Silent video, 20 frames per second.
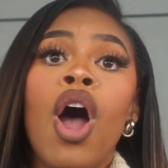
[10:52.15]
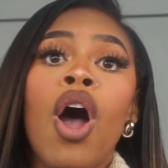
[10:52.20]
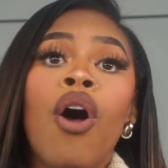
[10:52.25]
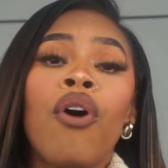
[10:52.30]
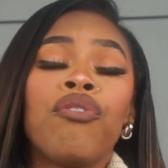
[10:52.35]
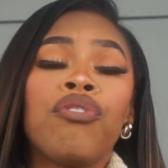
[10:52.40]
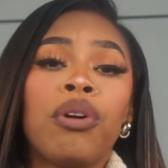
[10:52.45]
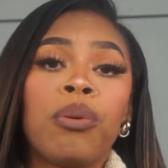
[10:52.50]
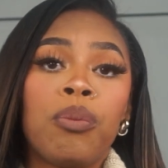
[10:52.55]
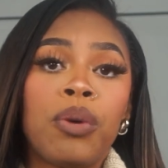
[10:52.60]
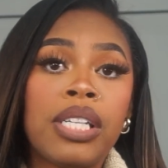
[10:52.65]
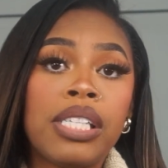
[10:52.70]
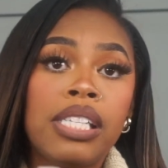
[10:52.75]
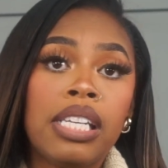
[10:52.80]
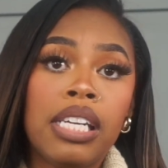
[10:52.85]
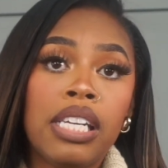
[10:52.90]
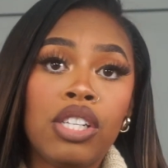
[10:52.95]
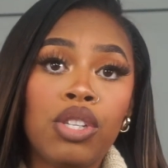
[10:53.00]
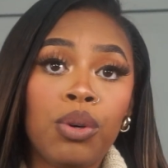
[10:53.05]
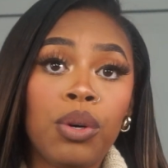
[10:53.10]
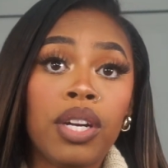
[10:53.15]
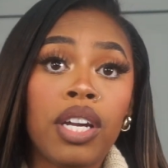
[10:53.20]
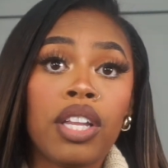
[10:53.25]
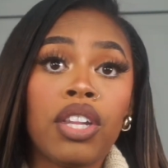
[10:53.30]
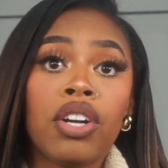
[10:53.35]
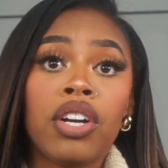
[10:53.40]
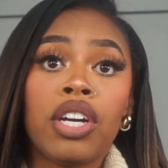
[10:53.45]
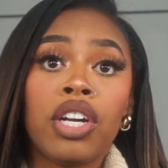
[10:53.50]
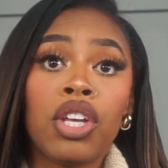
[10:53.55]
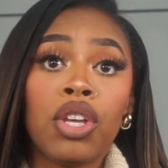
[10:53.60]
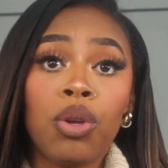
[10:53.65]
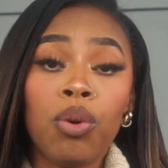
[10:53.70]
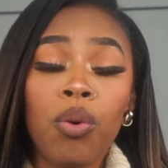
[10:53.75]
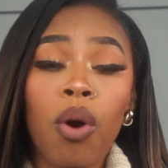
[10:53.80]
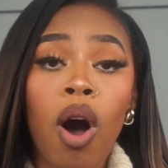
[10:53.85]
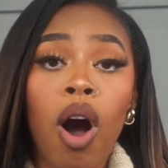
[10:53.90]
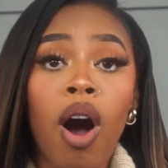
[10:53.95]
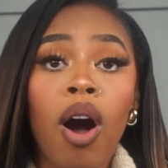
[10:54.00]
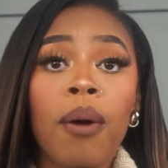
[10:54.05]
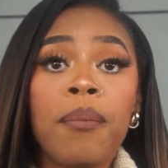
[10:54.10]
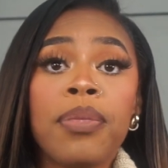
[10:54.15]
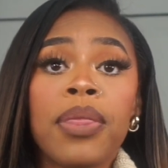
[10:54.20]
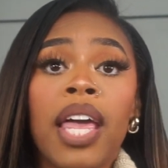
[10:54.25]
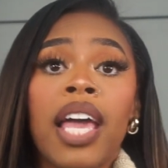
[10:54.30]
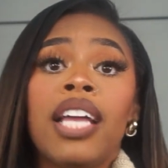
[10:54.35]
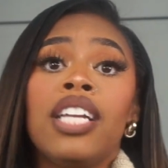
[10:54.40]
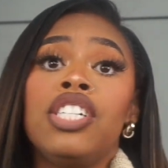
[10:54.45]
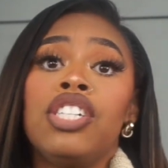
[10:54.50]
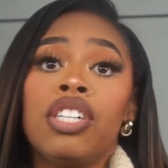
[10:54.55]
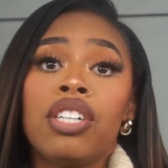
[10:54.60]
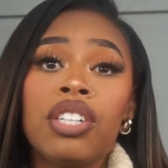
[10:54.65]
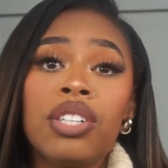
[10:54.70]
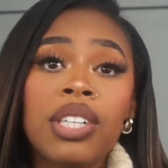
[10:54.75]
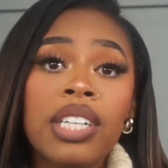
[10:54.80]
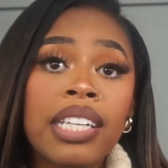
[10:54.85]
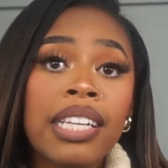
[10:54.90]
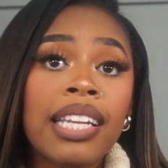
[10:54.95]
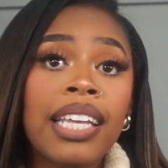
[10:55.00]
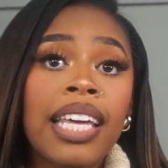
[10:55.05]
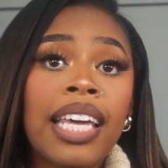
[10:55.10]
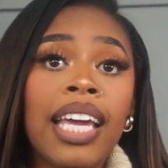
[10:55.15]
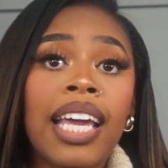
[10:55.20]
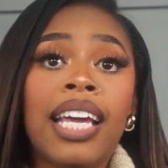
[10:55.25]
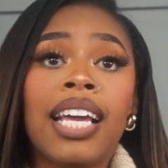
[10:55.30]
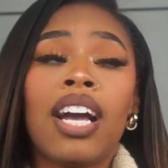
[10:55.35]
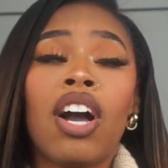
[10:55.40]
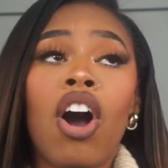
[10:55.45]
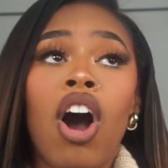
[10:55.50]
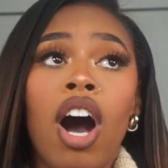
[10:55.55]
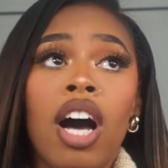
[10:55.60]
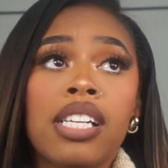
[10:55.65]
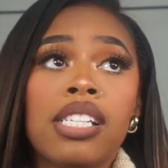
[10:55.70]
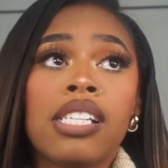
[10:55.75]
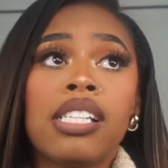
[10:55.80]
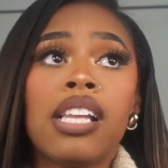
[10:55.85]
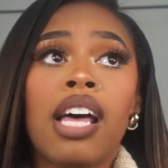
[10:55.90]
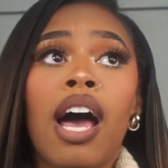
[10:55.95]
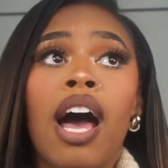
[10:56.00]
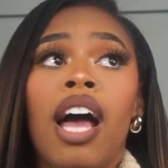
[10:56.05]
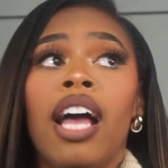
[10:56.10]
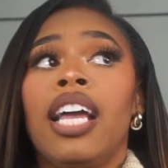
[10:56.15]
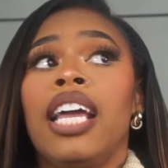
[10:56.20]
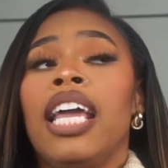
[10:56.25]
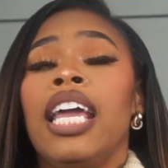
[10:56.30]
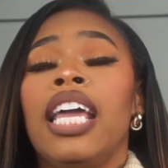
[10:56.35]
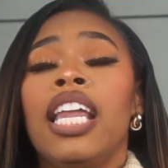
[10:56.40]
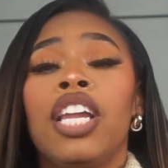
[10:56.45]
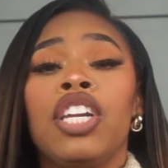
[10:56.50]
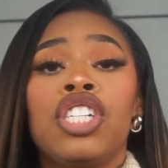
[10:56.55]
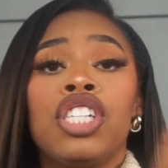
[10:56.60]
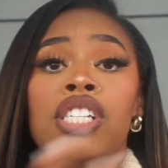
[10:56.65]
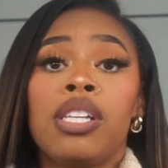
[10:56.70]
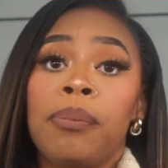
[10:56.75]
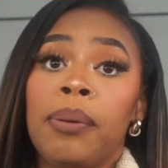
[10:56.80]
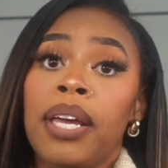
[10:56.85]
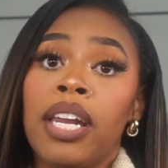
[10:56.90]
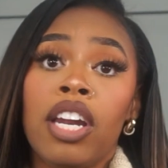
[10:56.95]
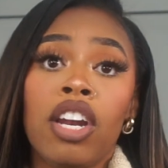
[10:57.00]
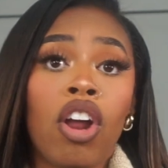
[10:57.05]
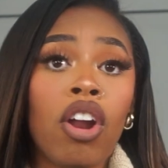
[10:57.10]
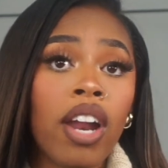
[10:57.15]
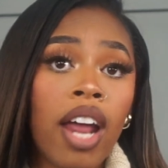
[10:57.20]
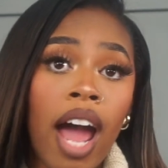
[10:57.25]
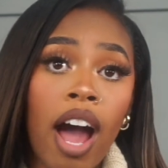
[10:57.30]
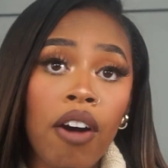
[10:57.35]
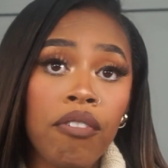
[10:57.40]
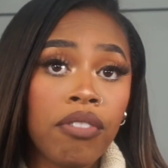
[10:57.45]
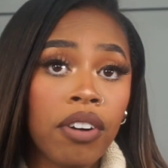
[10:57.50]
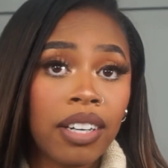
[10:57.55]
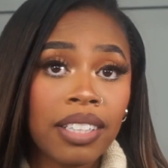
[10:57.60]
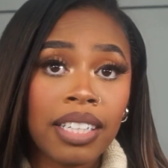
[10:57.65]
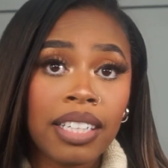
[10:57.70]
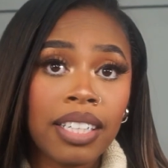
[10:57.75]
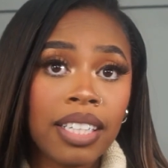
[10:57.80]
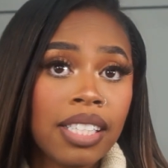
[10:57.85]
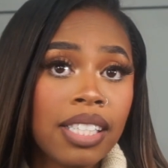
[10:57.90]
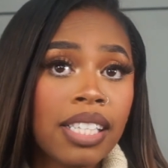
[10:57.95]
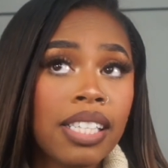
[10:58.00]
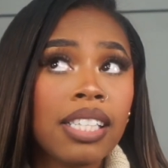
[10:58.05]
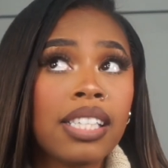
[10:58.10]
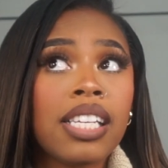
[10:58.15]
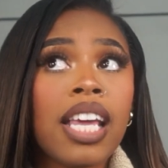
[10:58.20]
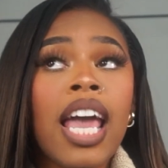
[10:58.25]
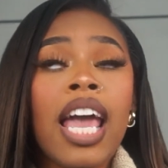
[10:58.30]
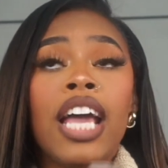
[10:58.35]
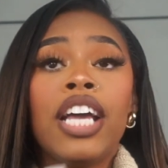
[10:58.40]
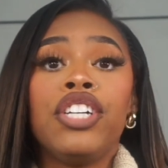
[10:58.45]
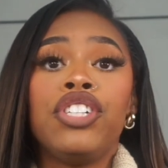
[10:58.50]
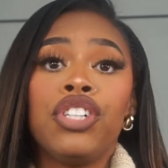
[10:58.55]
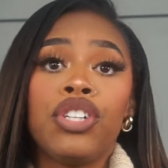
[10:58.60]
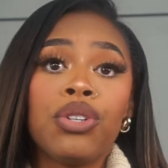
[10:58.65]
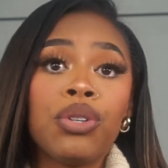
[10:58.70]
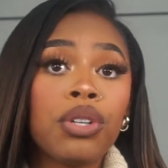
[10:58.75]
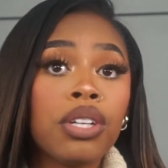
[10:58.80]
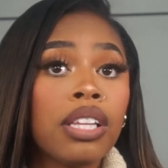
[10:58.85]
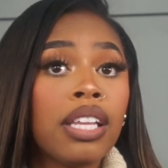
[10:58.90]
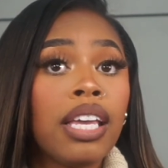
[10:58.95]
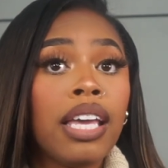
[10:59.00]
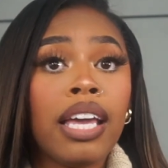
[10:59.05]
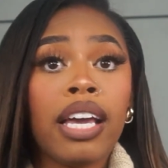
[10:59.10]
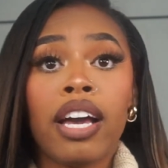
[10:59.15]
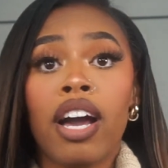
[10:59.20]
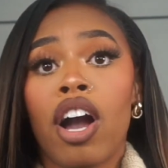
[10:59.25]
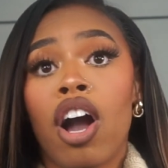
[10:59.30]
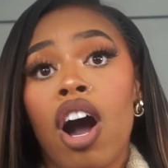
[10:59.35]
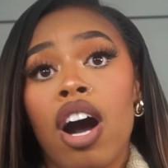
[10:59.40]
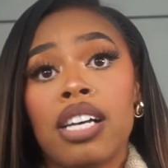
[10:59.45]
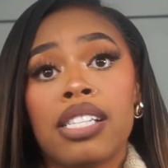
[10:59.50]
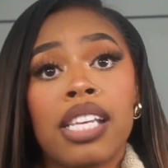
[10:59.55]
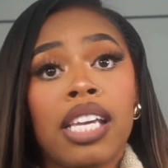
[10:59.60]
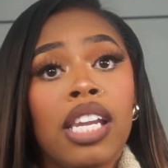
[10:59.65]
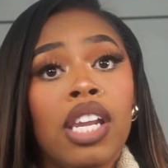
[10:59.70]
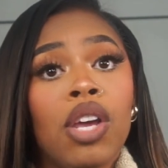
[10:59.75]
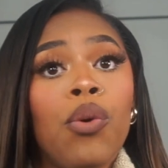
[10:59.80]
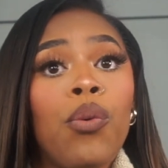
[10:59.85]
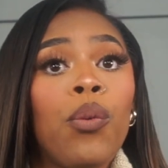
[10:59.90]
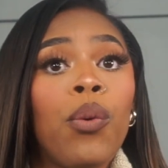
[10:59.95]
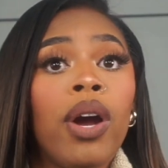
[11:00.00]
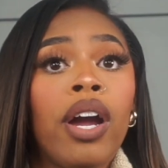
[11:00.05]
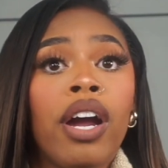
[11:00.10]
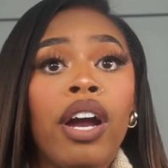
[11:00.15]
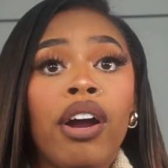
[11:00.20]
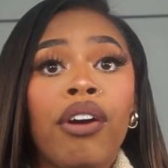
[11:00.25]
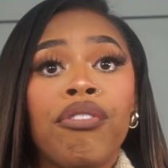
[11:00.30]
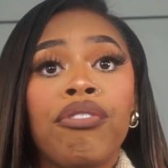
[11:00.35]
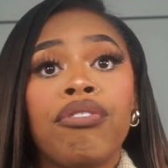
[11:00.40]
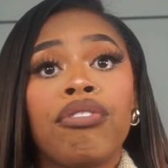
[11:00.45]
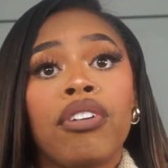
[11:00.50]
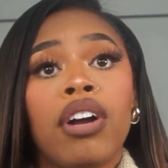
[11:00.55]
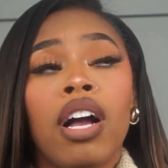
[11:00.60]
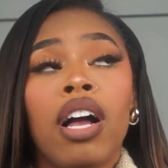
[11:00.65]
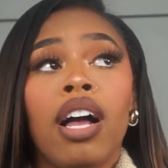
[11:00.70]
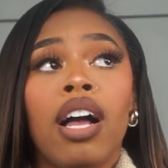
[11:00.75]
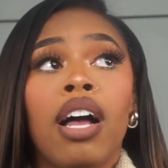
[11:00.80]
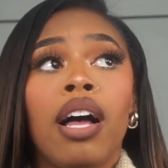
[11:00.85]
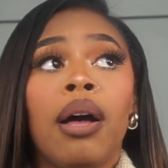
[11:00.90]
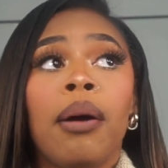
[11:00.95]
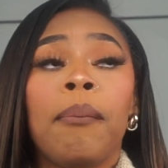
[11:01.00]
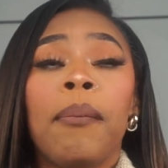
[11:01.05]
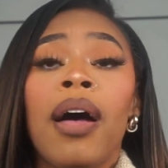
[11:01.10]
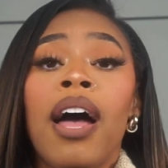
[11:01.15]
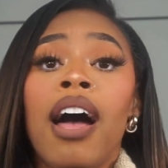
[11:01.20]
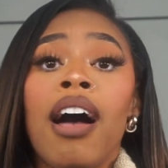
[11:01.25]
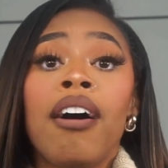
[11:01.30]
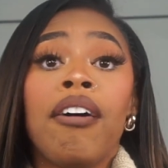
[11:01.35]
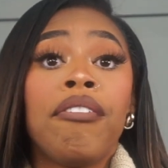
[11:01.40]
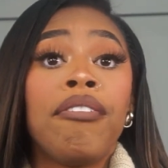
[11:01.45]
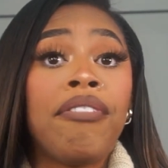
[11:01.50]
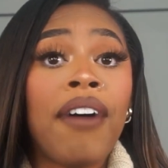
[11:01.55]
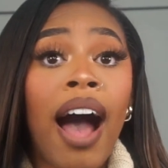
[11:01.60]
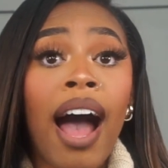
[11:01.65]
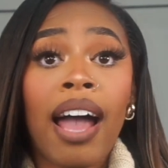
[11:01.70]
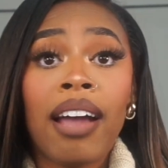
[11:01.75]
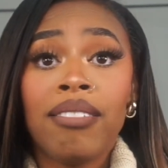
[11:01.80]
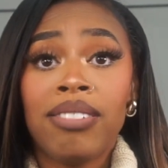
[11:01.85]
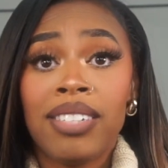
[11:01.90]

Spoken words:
from one city to another in a U-Haul. Generally it just depending on how far the distance, generally it can cost anywhere from $500